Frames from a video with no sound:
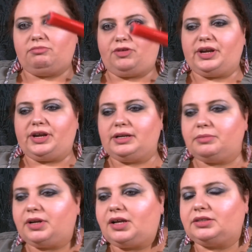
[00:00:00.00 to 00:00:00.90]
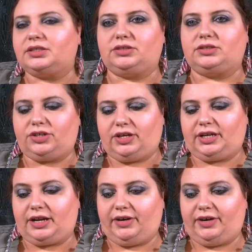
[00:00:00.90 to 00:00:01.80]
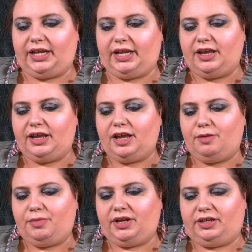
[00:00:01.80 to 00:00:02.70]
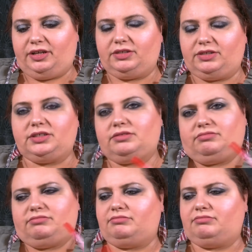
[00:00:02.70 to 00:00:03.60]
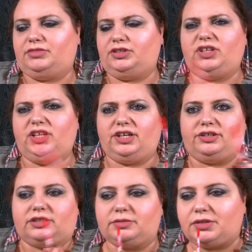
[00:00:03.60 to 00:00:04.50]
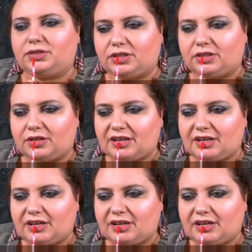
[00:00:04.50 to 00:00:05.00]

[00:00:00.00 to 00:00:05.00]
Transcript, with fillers: My red lip gloss is gonna turn it kind of reddy, but you know it's New Year's, you're supposed to.